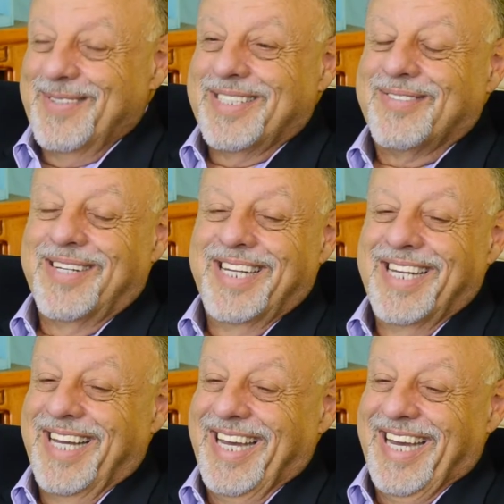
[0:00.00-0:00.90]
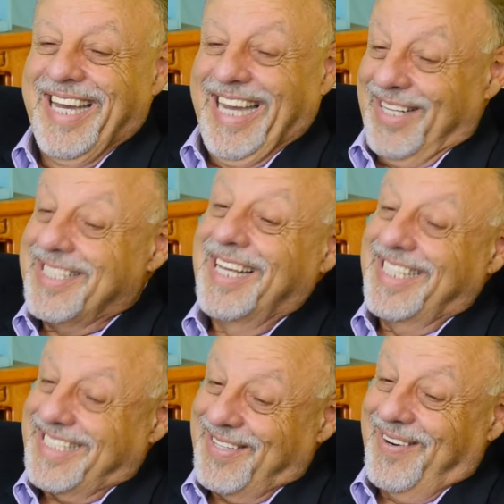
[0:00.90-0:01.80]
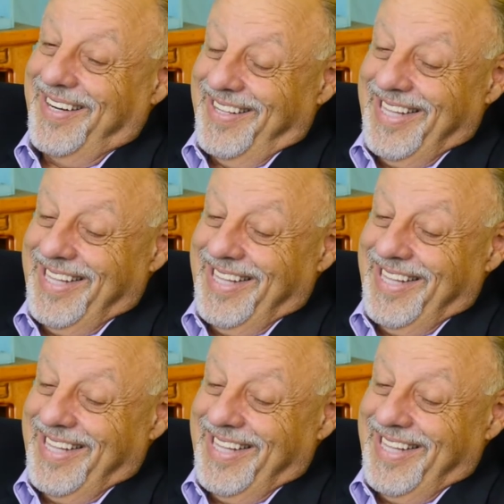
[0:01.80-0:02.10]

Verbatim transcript: was fun i'll tell you the story on